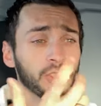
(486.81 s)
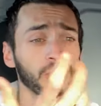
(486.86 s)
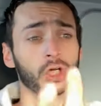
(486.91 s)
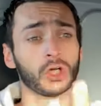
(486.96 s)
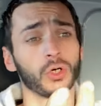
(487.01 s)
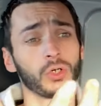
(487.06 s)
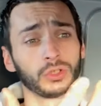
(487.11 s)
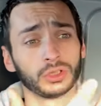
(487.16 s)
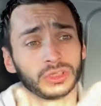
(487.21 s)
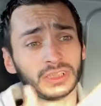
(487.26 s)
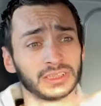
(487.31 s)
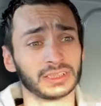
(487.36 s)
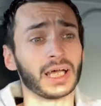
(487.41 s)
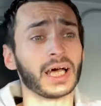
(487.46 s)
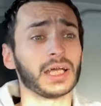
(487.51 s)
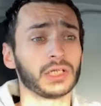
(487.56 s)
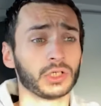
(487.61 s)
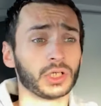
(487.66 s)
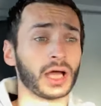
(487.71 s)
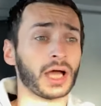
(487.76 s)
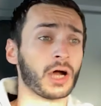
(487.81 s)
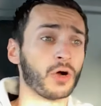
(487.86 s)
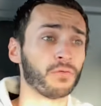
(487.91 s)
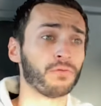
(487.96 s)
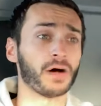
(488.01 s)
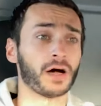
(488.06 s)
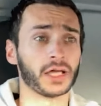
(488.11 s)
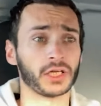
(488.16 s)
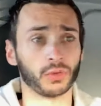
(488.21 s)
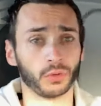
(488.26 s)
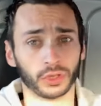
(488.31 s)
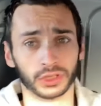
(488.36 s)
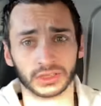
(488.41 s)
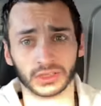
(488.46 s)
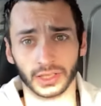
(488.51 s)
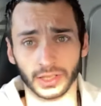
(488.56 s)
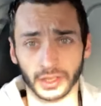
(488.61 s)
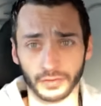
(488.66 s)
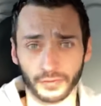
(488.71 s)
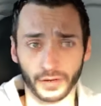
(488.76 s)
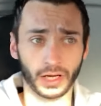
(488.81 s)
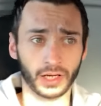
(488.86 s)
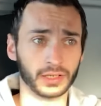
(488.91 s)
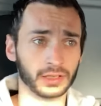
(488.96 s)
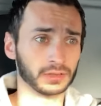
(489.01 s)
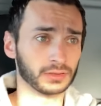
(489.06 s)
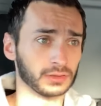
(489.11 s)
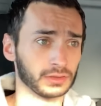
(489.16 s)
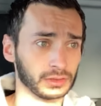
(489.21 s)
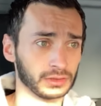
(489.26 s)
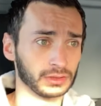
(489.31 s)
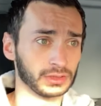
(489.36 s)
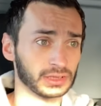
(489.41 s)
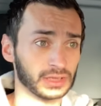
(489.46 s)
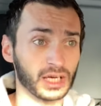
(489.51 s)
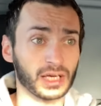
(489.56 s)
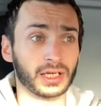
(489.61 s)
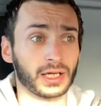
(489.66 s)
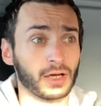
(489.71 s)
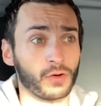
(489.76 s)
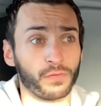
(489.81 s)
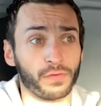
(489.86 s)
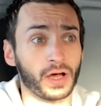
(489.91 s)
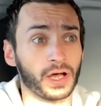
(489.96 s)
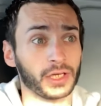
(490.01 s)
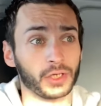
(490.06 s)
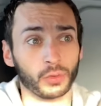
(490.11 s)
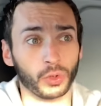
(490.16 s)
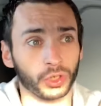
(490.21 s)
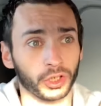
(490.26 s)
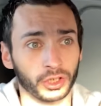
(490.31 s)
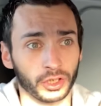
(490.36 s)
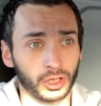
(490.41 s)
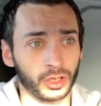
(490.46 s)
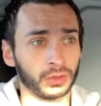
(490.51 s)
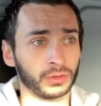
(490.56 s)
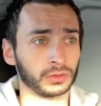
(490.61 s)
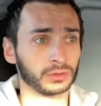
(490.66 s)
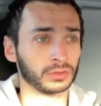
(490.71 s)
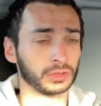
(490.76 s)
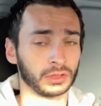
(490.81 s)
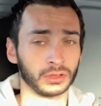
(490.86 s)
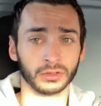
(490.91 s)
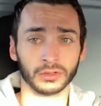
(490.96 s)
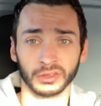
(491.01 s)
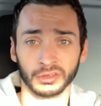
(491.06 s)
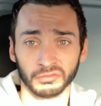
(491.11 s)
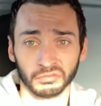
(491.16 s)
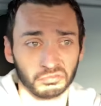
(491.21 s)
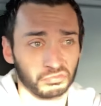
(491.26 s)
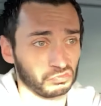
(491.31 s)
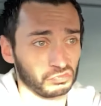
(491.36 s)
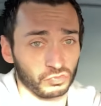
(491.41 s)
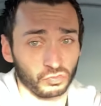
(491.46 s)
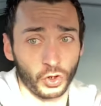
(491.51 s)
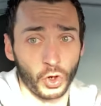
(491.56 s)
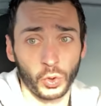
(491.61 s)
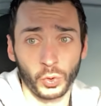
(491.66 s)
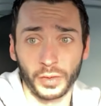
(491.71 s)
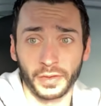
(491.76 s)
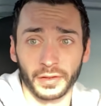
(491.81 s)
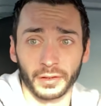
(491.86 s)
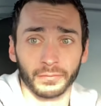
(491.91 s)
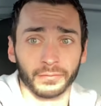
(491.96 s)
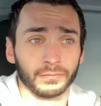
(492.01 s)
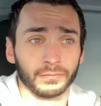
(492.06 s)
So decide how far you want to solidify, decide how far you want to go, roll with it.